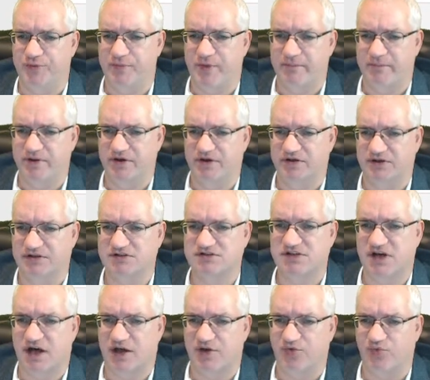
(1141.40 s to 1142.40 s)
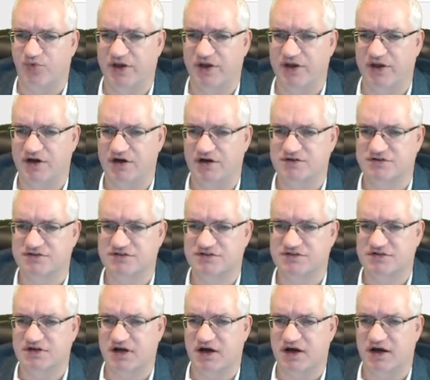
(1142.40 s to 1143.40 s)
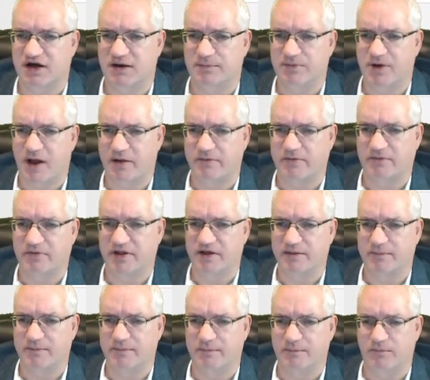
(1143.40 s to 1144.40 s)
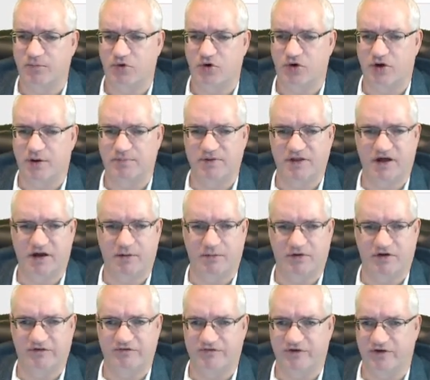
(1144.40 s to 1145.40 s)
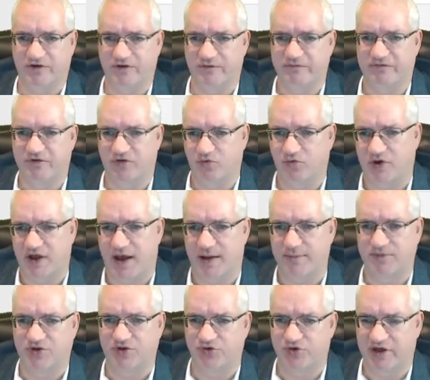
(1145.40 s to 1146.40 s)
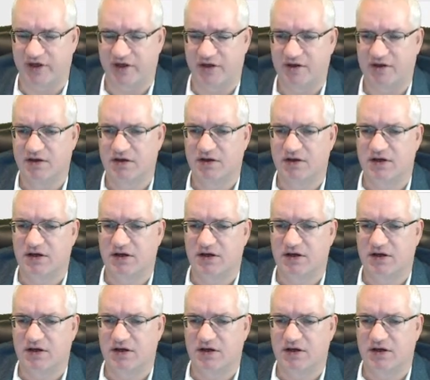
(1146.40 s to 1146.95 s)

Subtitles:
want to do my builds on Windows, probably more applicable for what I'm doing.